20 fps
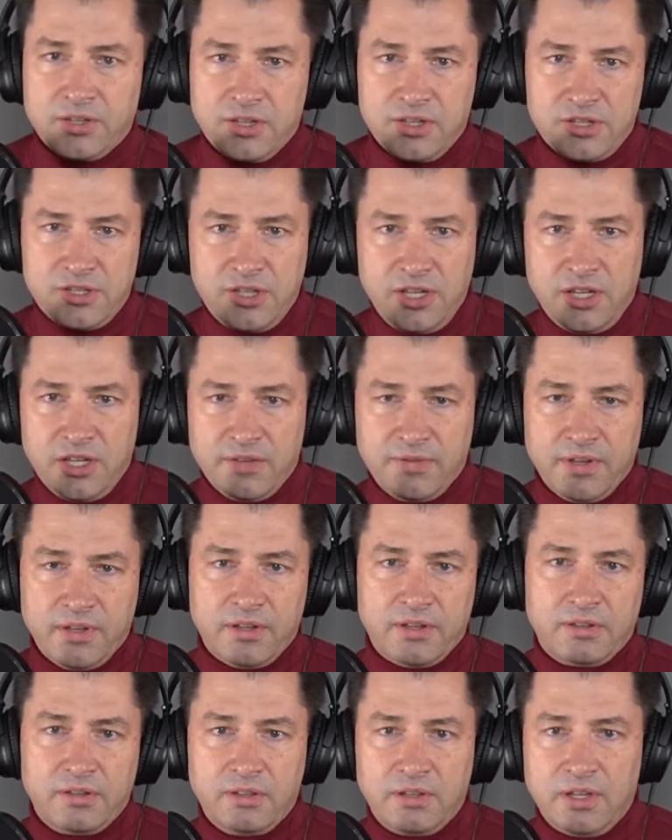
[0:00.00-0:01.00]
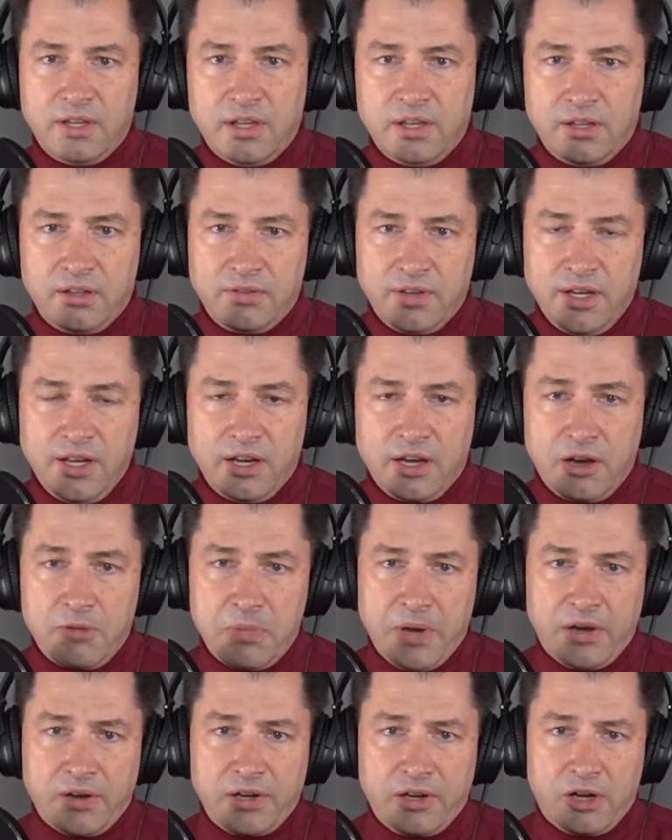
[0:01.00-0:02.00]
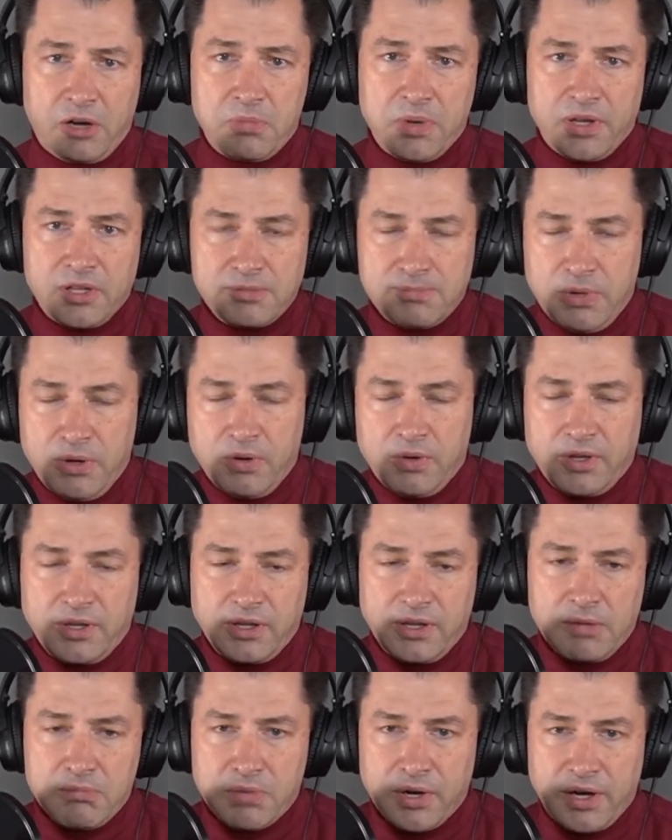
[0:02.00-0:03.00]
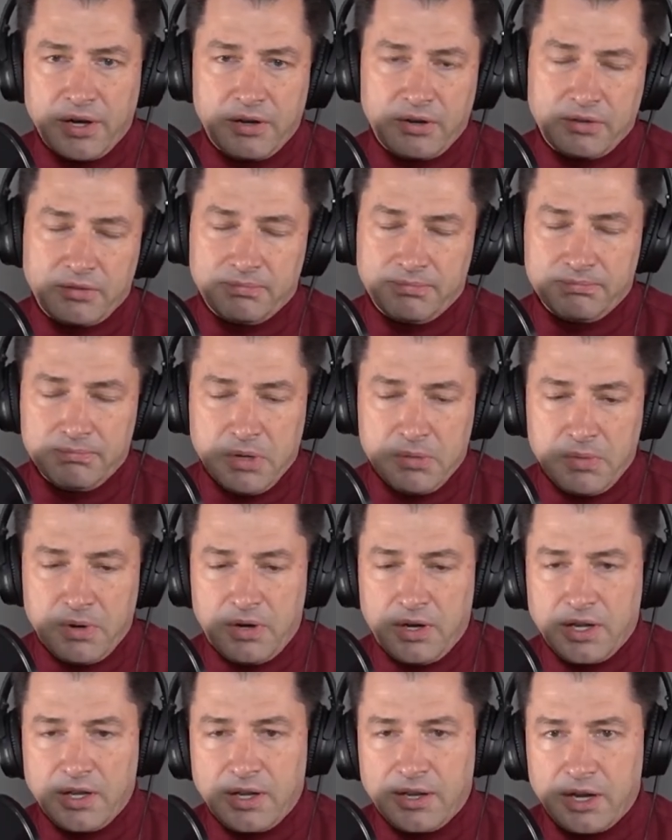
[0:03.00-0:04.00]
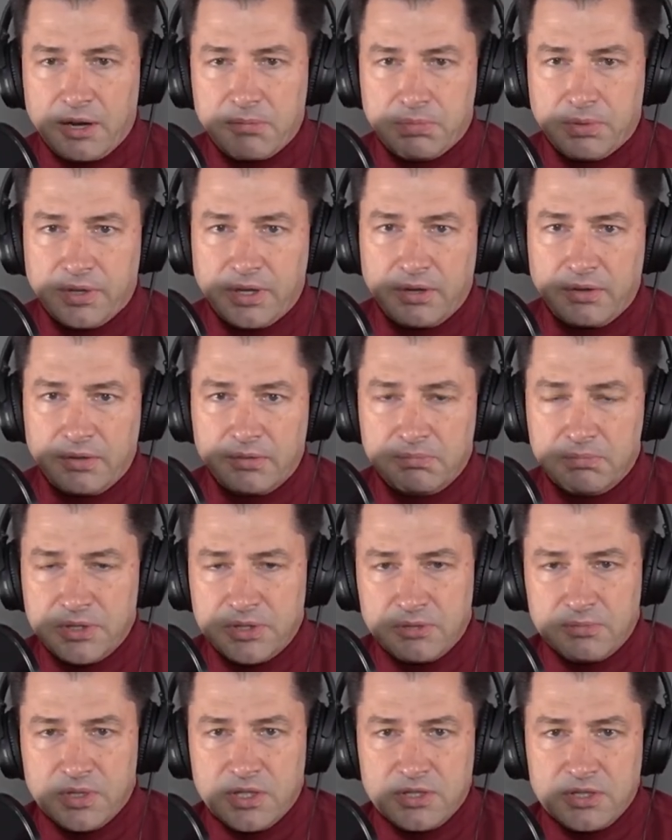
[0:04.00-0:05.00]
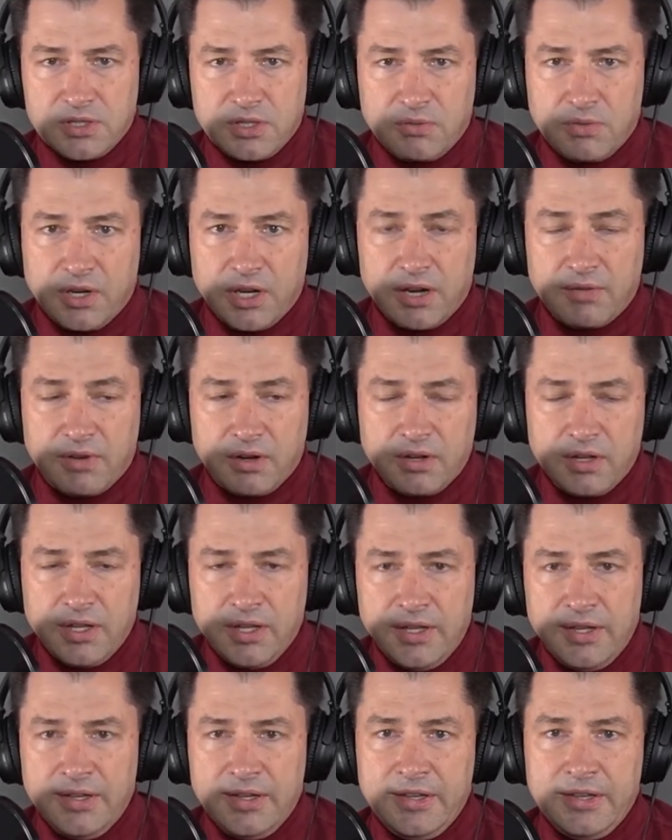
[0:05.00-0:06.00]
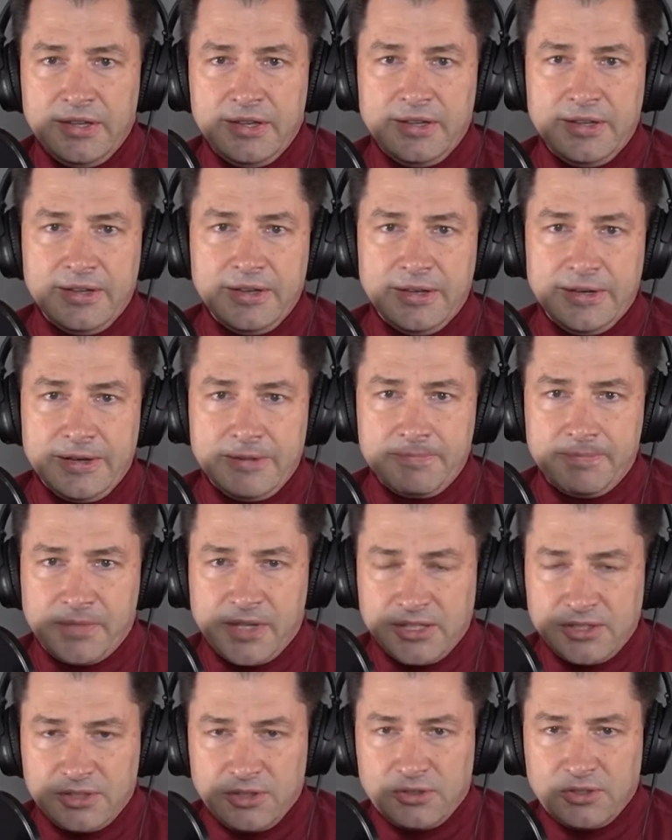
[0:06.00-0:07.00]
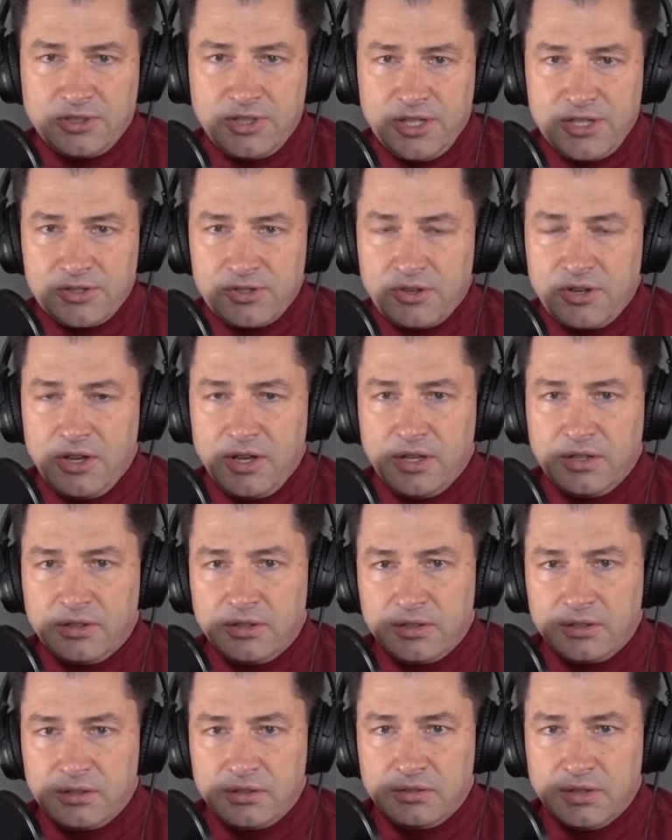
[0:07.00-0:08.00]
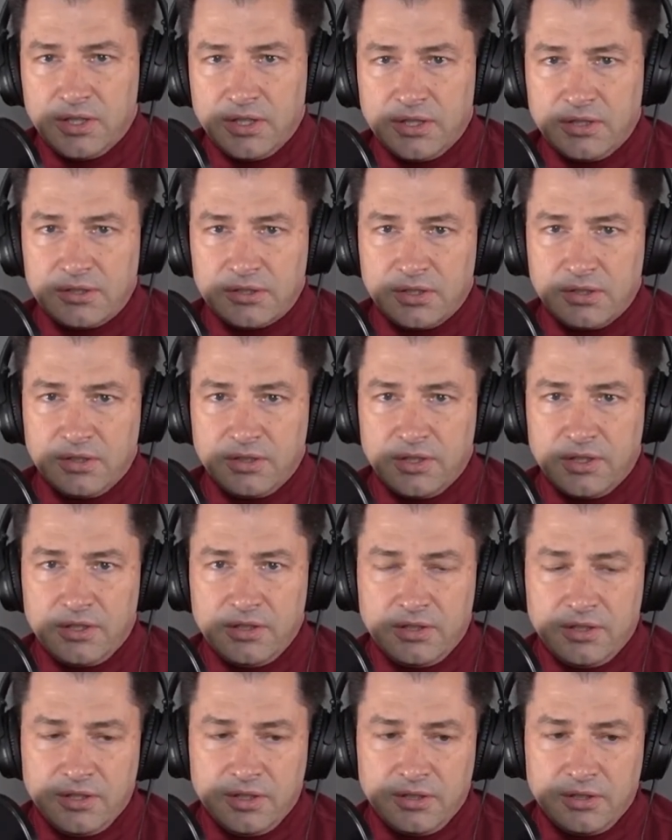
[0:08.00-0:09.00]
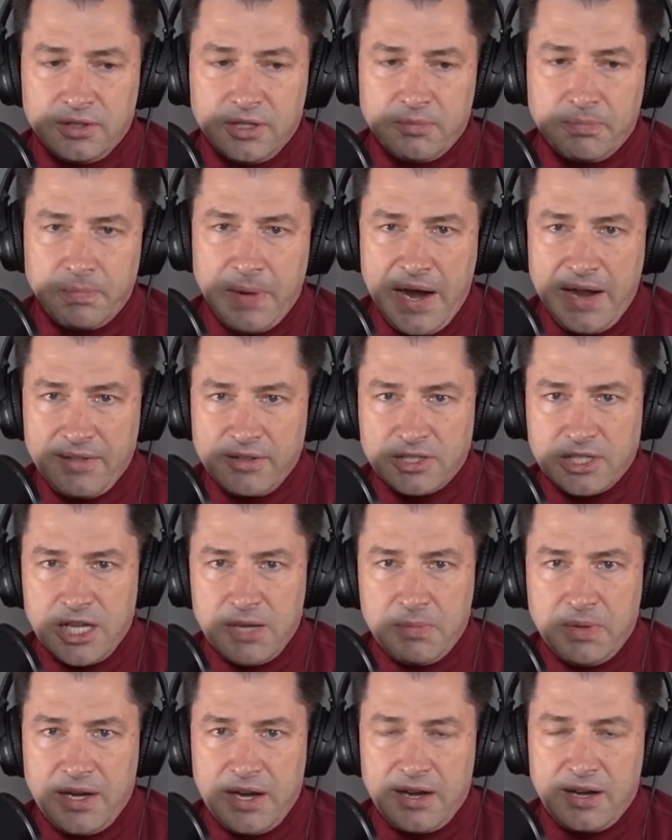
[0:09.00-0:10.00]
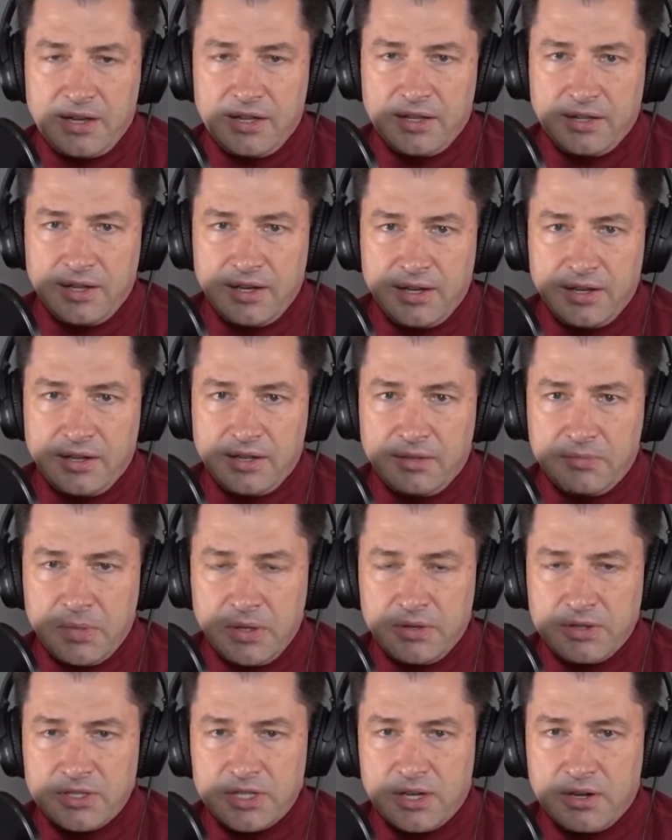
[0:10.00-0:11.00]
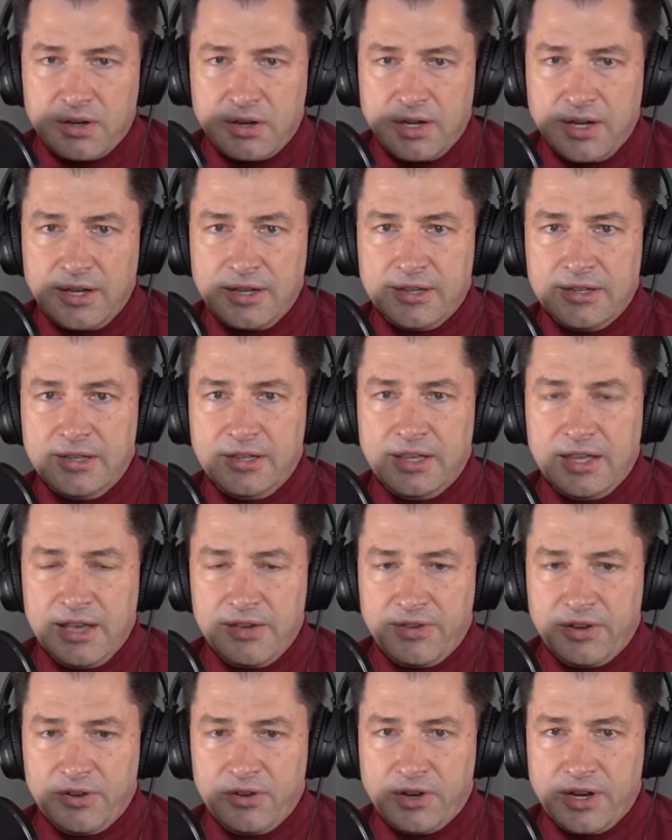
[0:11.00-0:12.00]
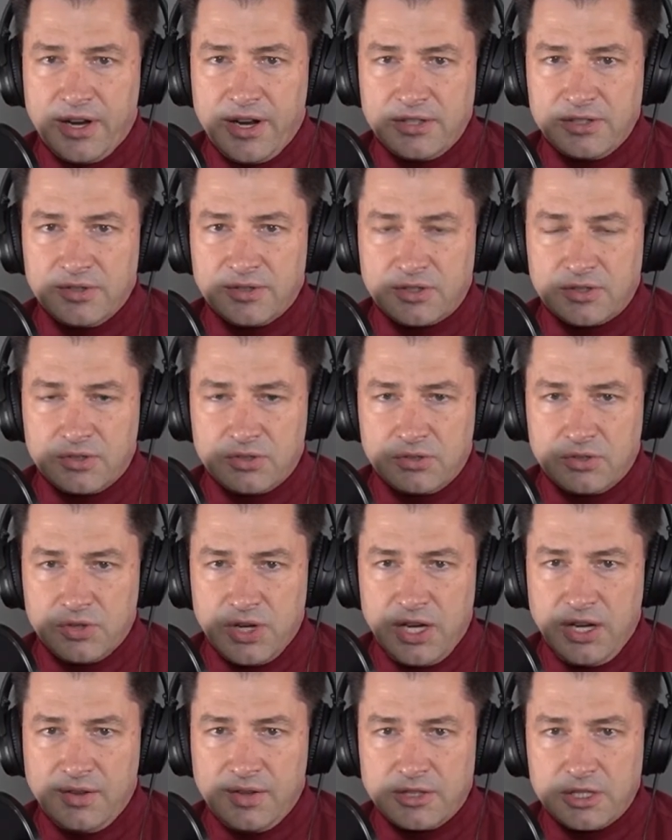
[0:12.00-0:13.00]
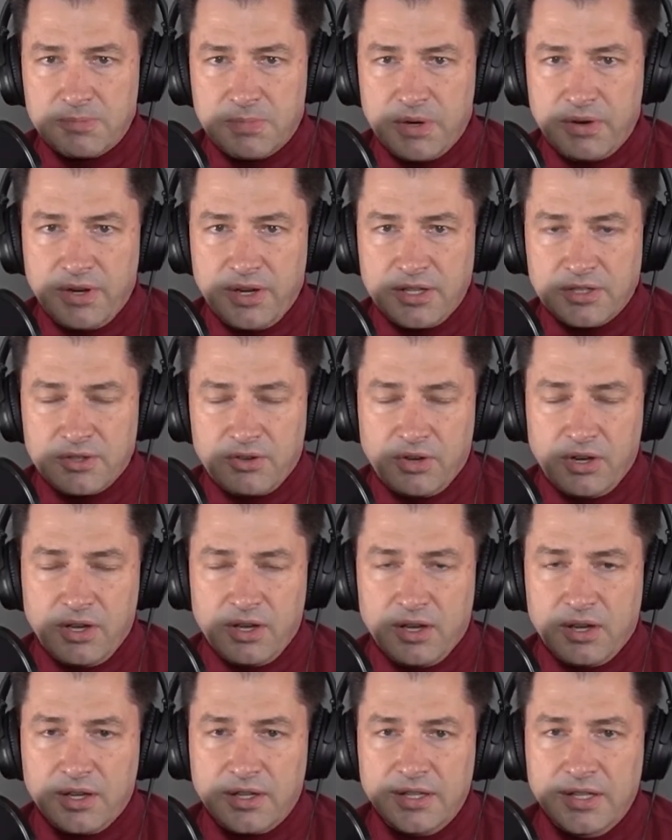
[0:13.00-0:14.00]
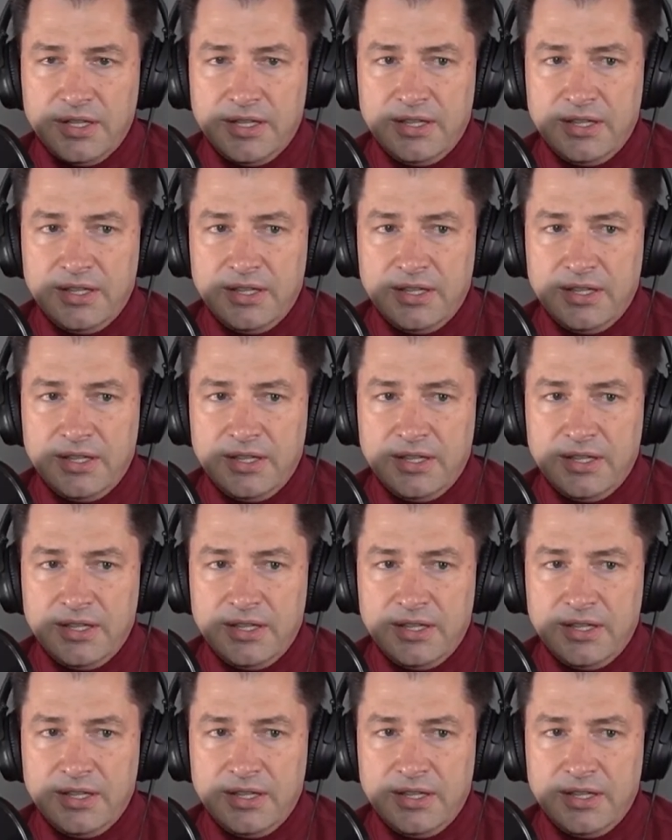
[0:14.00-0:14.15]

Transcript: seat of any Airbus, Boeing, Embraer, Bombardier airplane, Mitsubishi, whatever. Because those days are gone, right? So the pilots coming out of the military, having all kinds of training experience, are gone.